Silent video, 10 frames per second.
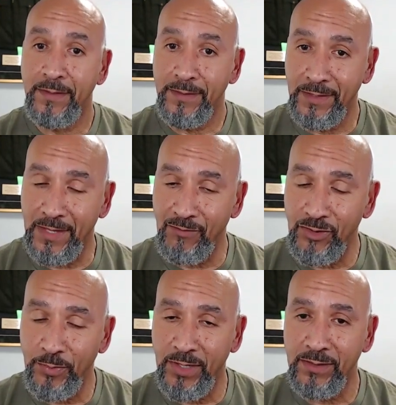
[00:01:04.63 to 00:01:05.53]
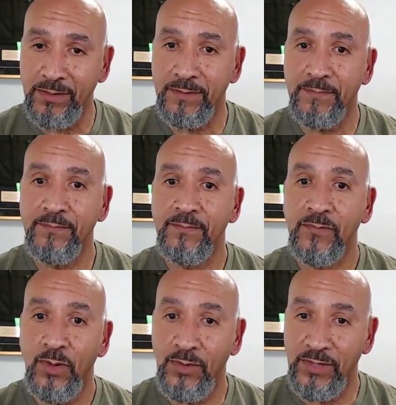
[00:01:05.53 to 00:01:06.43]
the 11th month
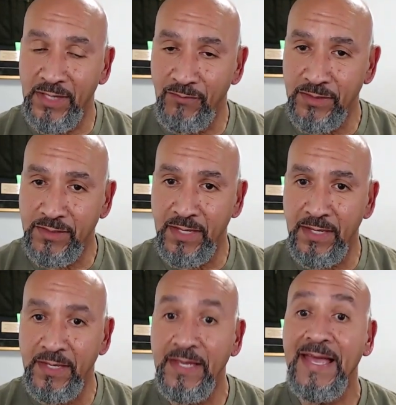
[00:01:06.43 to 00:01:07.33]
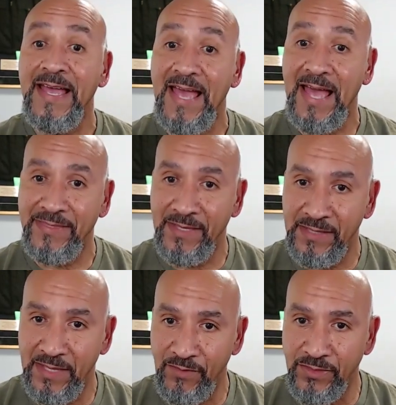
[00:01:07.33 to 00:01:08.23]
on the 11th day at the
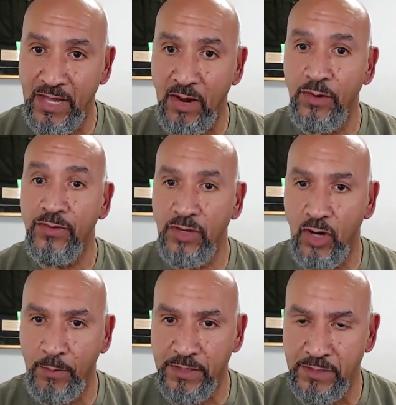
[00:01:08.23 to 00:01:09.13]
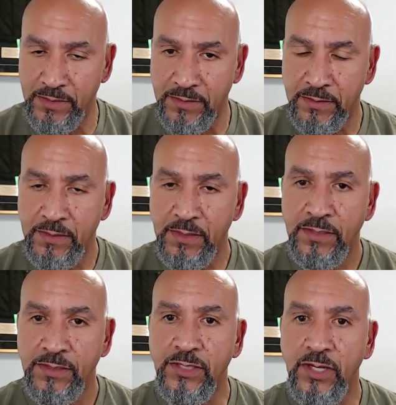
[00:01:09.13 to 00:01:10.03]
11th hour, the Armistice.
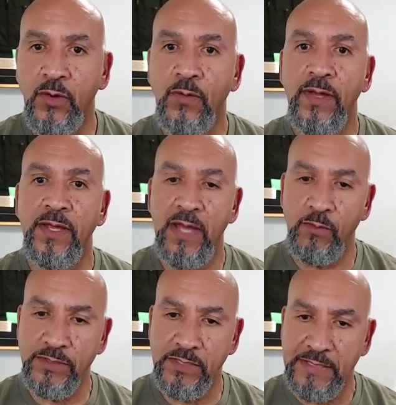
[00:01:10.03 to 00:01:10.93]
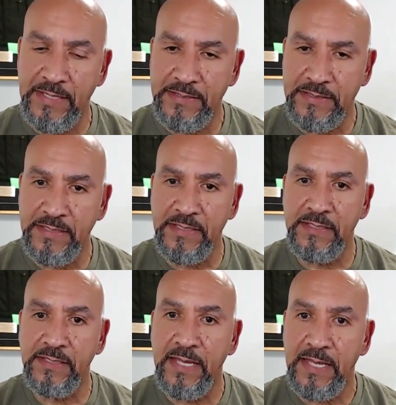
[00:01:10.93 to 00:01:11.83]
So, and that was in
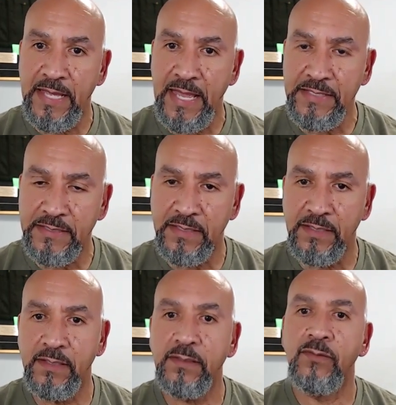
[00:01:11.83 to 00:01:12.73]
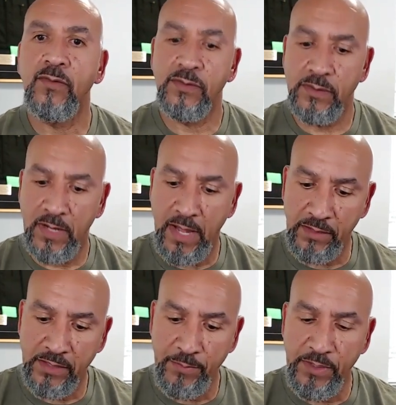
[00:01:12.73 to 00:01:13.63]
1918. The
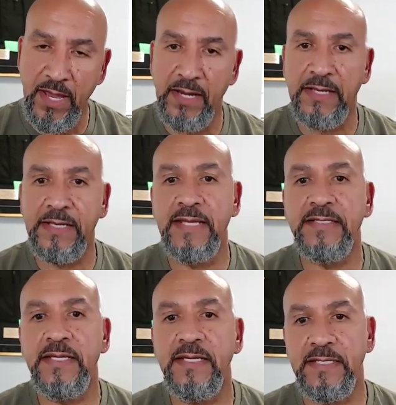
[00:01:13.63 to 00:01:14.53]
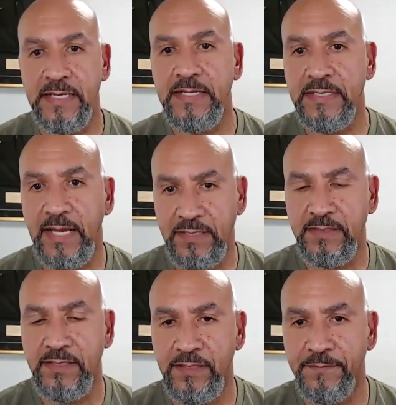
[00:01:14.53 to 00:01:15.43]
holiday began in
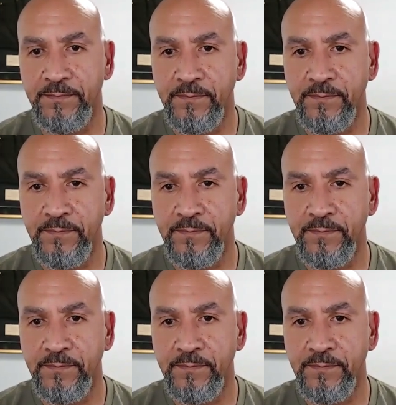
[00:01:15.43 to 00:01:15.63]
1919.